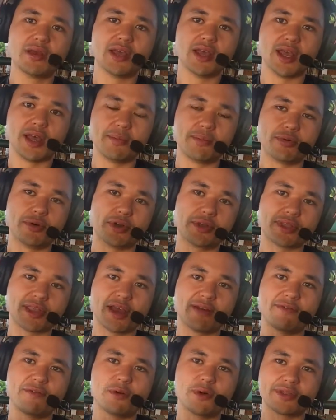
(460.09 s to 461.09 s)
and put
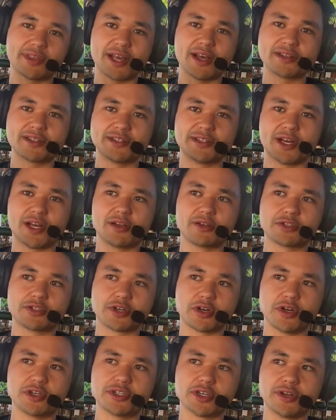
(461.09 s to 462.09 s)
that $4,000
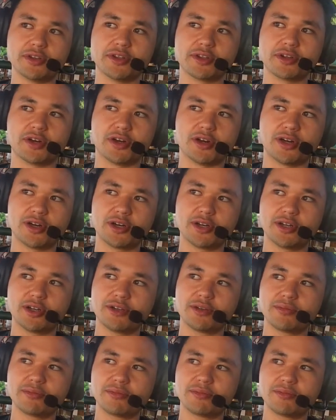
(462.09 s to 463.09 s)
charge on the card,
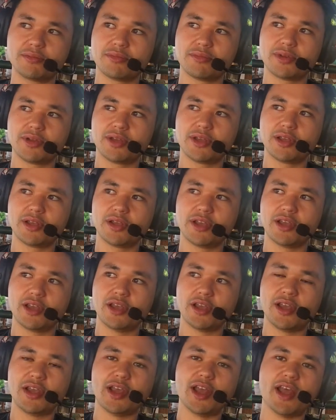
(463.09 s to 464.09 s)

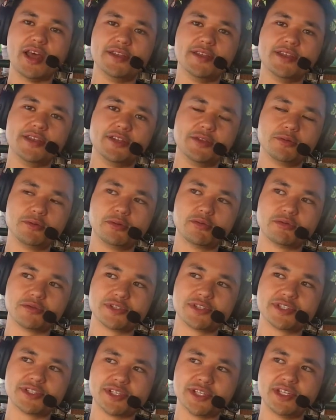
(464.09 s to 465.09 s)
and then you will
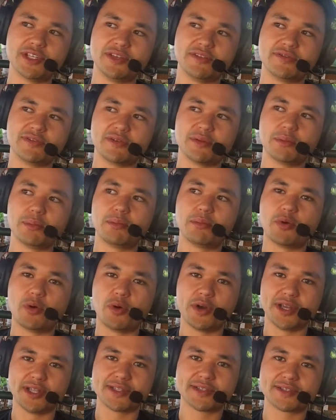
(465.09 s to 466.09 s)
receive
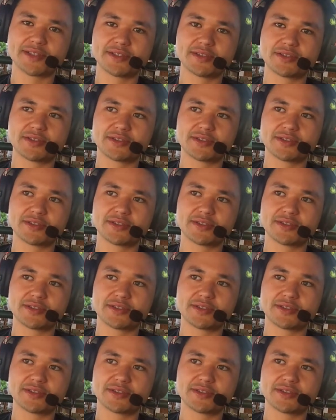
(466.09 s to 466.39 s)
points